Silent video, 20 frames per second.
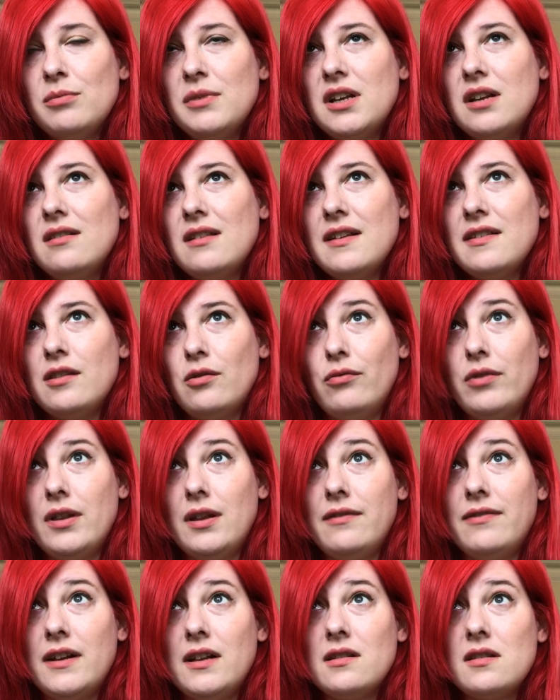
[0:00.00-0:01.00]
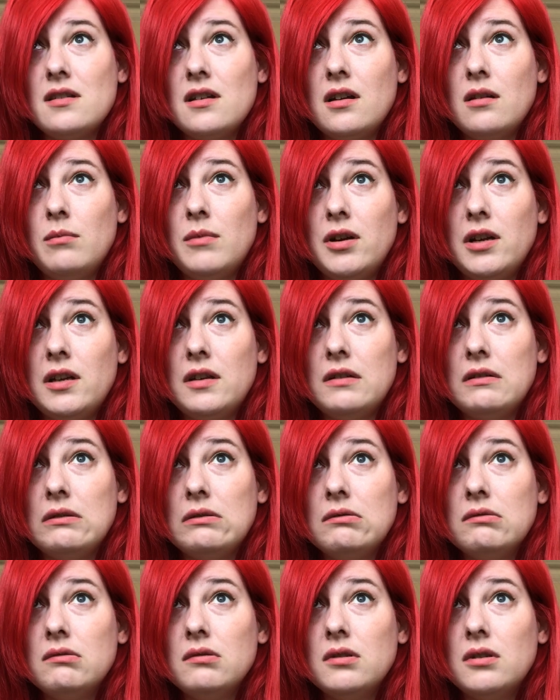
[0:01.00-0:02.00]
I mean, unless they're really fancy, I might do.
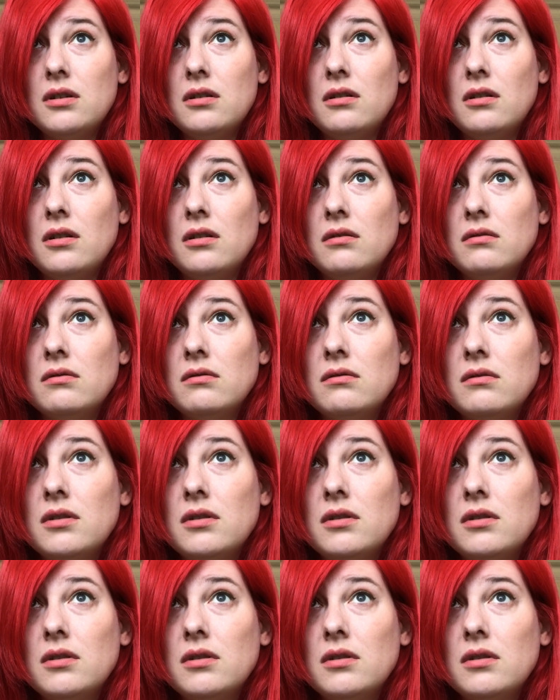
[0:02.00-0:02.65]
I don't know.